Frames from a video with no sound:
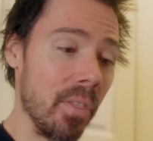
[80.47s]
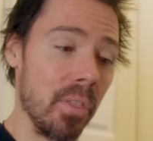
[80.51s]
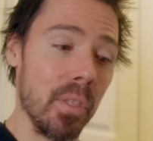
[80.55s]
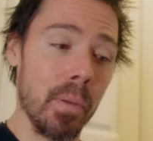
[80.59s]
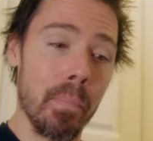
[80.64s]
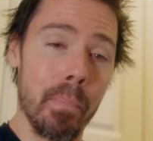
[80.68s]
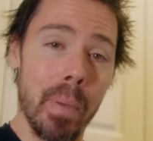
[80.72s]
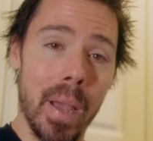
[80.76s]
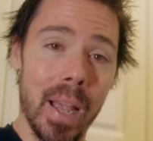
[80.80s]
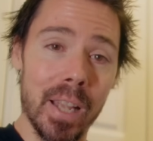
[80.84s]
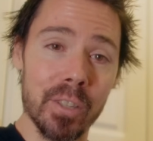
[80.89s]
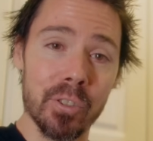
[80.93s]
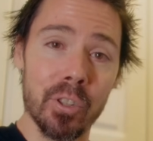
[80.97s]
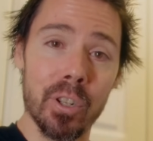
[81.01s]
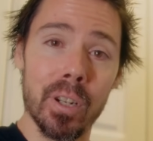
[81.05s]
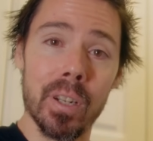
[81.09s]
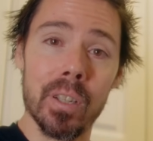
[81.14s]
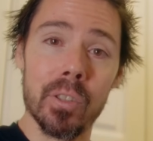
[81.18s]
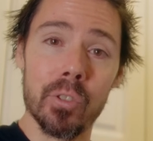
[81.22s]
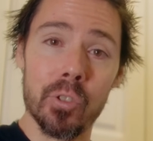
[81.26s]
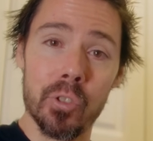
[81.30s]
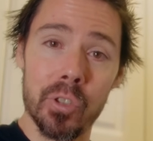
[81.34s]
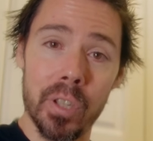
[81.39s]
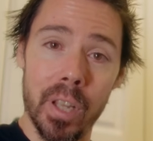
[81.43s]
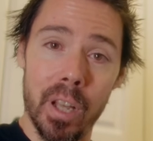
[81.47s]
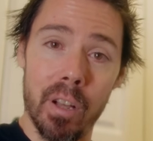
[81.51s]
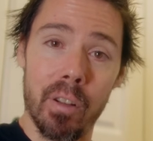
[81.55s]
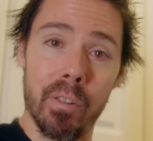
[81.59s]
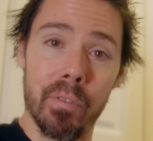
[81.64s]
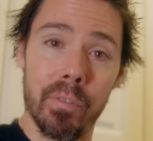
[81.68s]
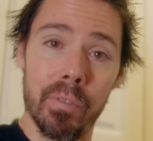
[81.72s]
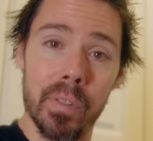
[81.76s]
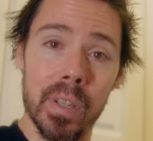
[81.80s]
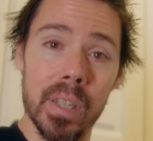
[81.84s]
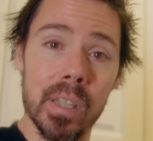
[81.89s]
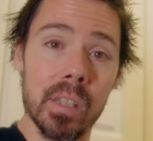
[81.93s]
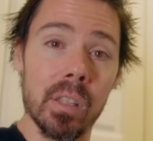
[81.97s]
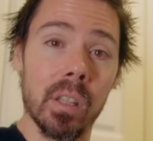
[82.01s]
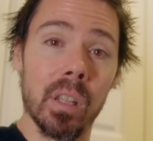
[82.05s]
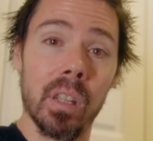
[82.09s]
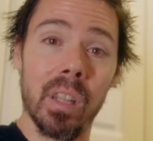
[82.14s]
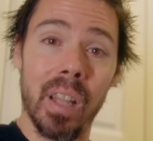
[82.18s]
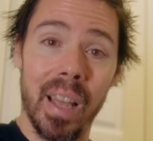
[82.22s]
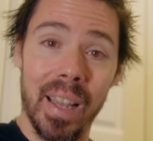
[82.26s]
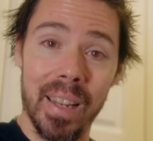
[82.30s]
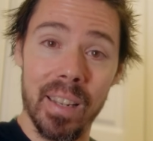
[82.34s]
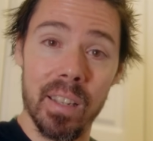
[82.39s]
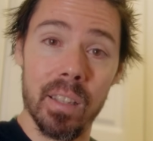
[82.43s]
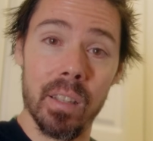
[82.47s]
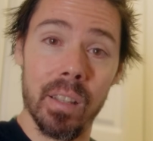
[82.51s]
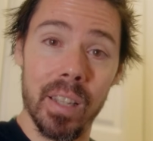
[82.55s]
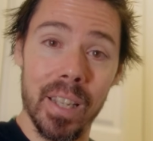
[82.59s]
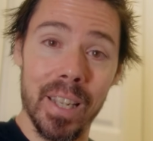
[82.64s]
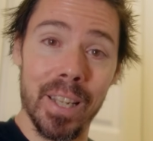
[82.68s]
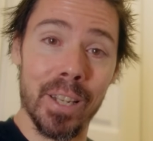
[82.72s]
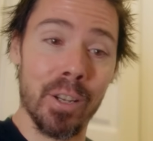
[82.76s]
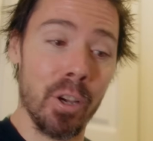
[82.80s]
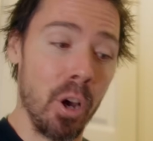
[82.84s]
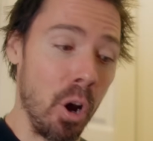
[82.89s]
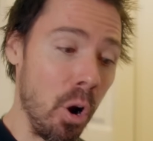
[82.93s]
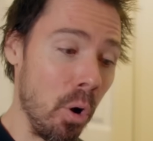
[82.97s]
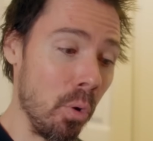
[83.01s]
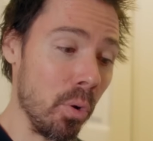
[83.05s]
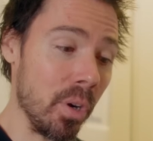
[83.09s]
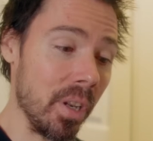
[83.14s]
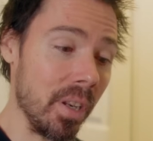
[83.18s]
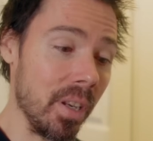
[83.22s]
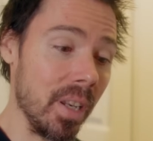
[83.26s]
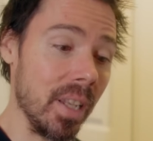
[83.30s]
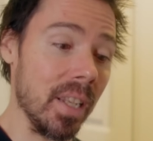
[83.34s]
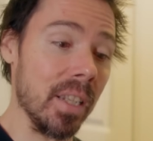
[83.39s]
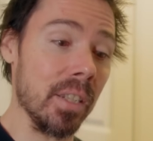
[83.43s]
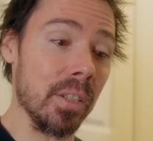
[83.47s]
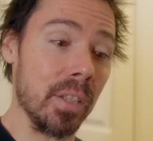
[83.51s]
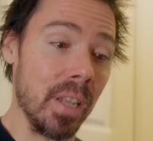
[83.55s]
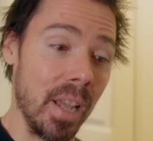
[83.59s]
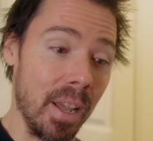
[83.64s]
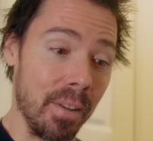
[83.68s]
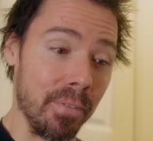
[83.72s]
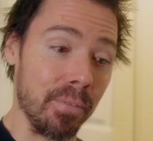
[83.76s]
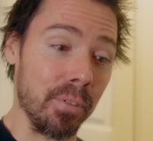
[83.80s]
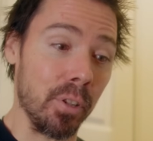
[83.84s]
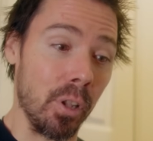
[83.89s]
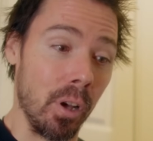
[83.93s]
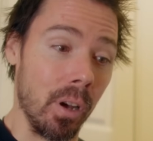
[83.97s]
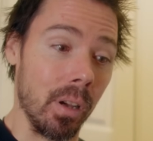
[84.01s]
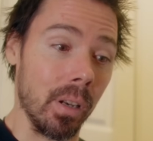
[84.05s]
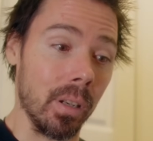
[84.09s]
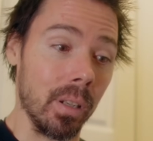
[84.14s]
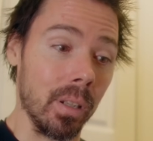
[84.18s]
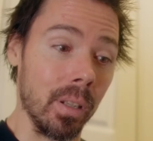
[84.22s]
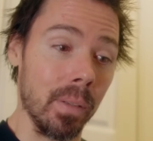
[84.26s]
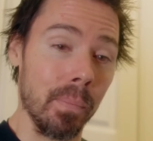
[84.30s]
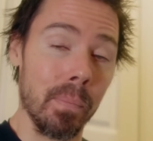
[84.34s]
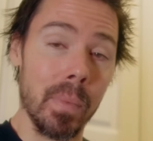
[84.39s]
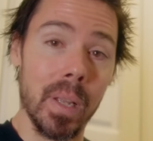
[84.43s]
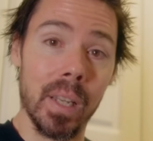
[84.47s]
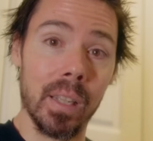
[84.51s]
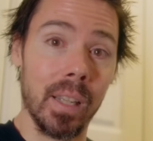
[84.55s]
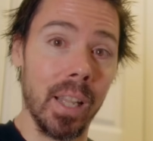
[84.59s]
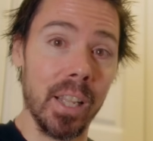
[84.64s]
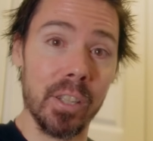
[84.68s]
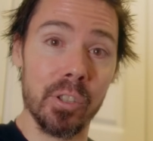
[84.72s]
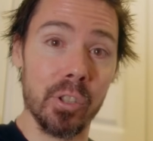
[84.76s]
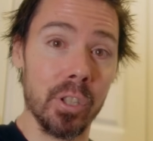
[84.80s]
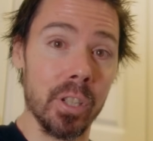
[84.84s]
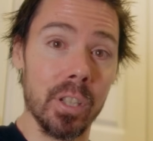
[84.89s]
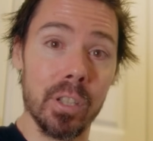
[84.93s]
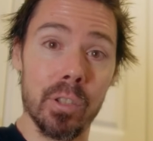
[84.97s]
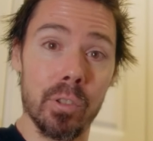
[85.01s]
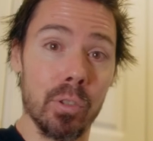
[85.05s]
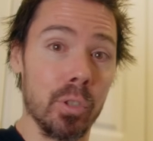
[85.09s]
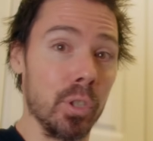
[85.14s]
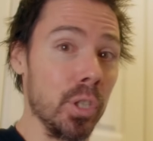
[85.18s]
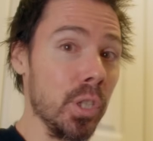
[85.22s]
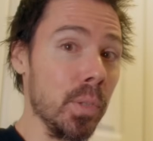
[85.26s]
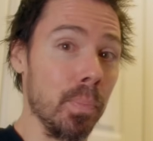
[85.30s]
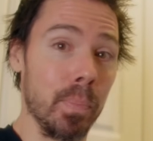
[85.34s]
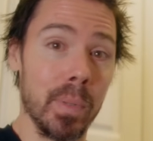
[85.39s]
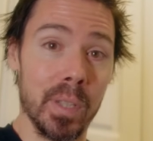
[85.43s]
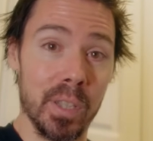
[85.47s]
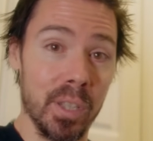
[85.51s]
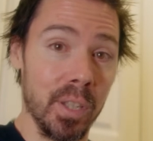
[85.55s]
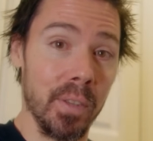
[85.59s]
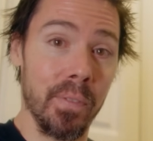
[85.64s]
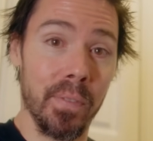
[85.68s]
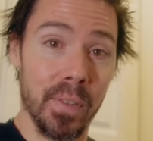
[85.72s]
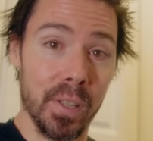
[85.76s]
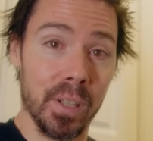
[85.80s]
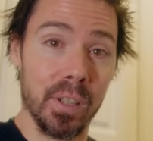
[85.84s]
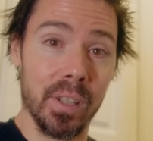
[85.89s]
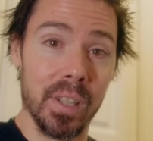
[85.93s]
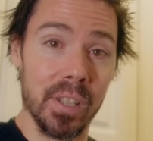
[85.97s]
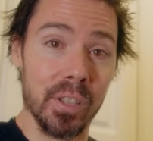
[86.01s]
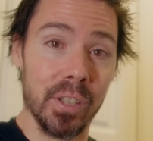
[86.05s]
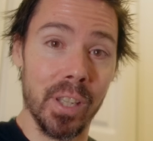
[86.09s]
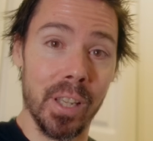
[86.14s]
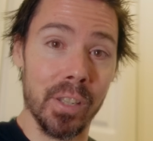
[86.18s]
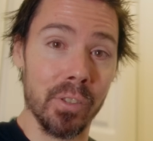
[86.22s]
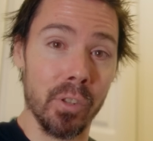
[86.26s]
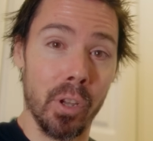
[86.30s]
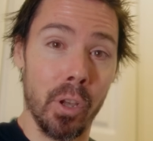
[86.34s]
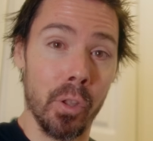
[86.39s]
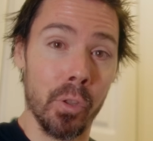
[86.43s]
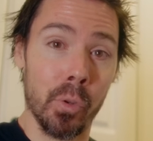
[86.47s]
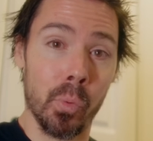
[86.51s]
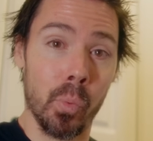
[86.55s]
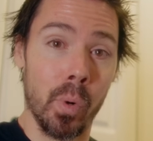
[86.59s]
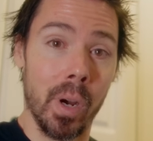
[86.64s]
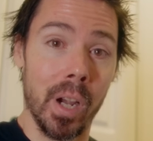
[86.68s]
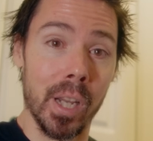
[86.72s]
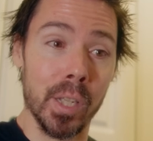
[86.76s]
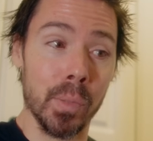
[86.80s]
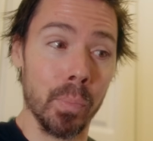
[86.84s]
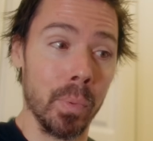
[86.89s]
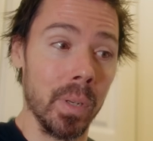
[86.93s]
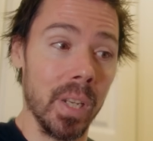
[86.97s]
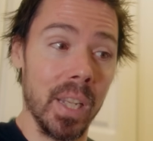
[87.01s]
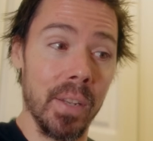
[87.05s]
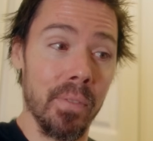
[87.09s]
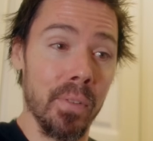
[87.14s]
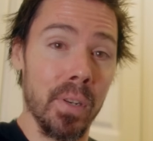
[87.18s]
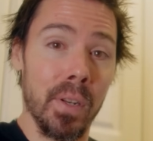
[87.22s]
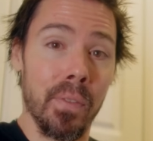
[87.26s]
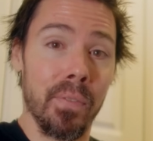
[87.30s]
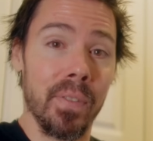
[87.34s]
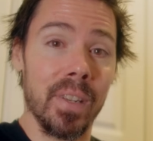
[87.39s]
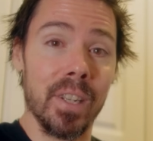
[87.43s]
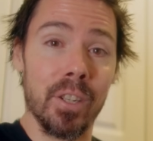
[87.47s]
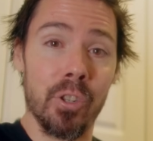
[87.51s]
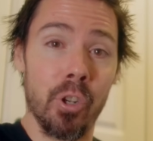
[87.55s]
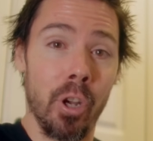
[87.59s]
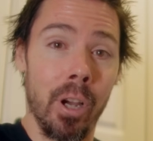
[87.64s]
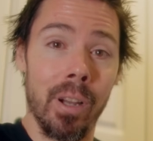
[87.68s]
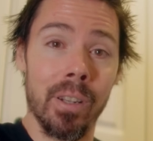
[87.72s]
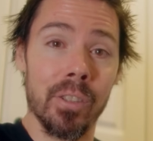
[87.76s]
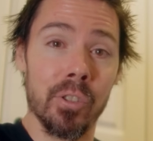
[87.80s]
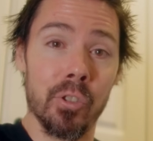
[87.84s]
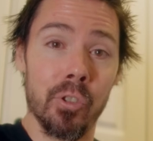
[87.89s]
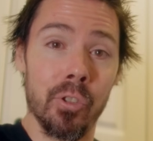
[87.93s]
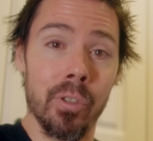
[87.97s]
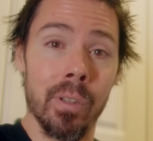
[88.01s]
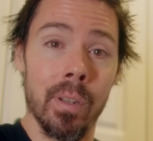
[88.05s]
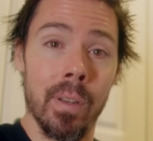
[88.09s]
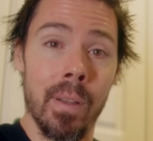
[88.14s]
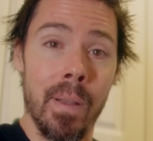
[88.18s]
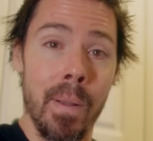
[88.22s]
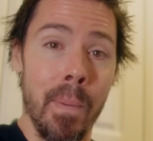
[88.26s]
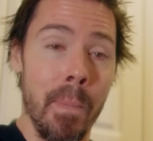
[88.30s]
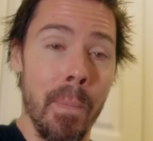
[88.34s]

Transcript: The basket itself is likely coated in Teflon, unless it specifically says otherwise. But even if it does,